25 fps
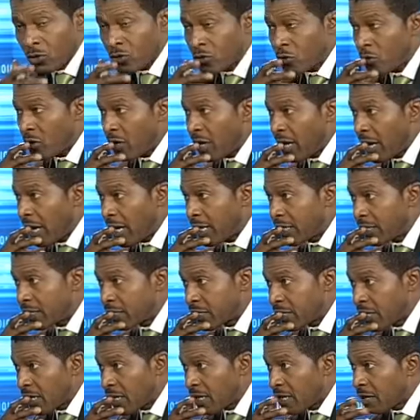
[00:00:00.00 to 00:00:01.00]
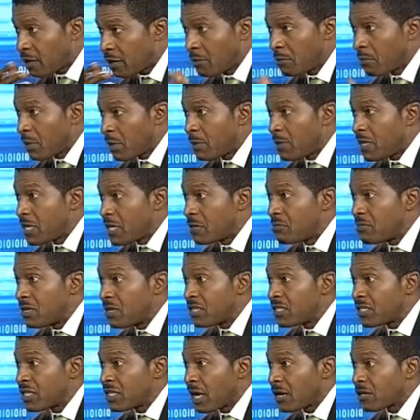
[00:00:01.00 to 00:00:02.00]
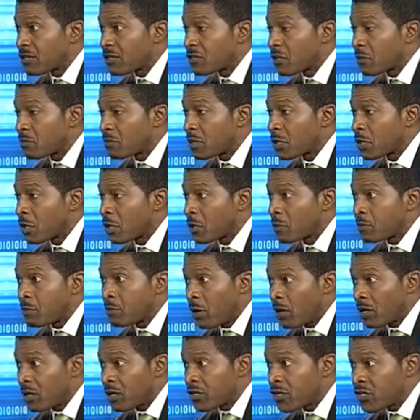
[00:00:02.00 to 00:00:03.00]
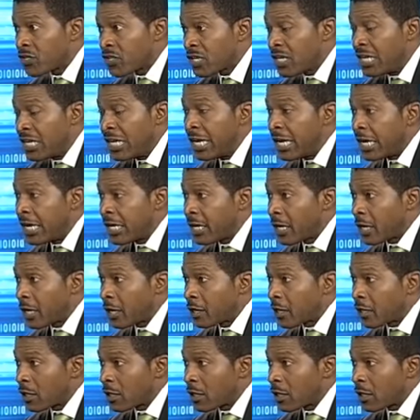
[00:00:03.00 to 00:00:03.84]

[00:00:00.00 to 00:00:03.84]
also add maybe he missed out something on policy that could